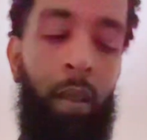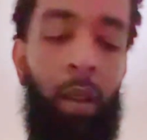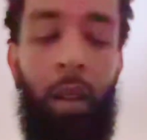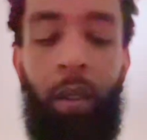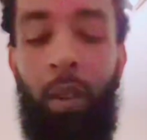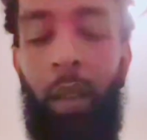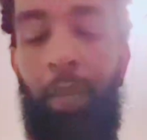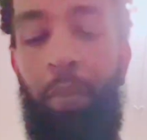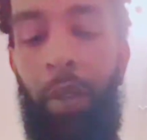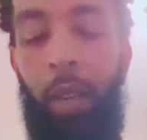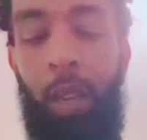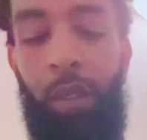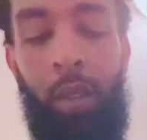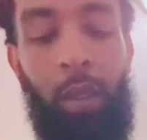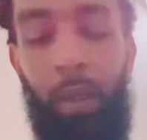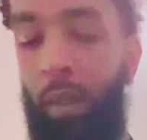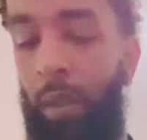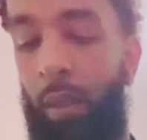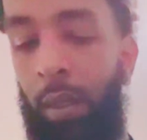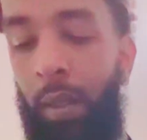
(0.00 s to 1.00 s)
Oh, keep it pretty Asian.
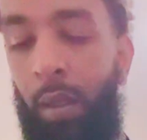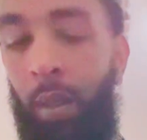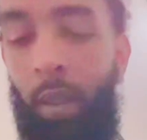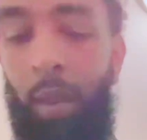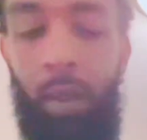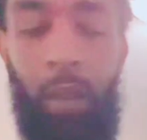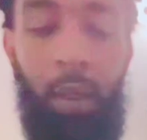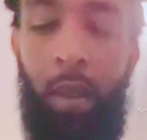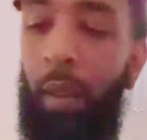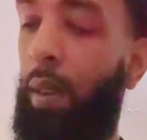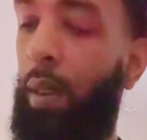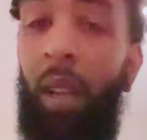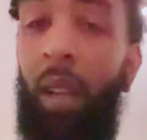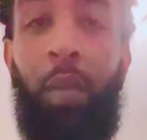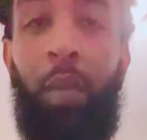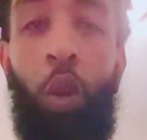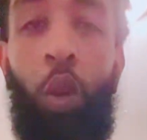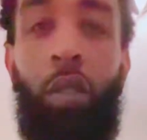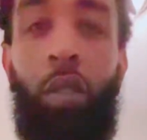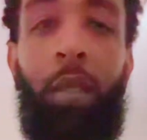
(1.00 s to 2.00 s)

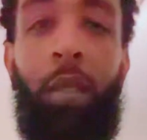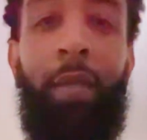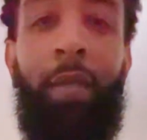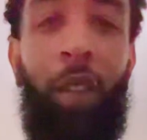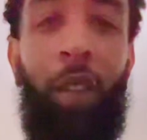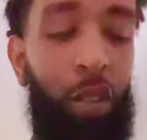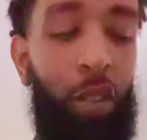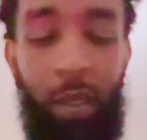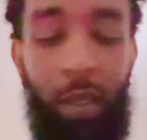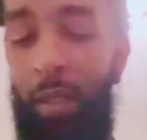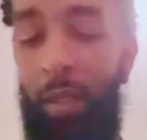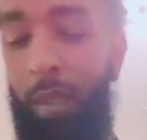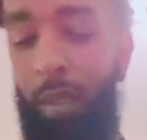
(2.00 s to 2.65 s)
Soy sauce, of course.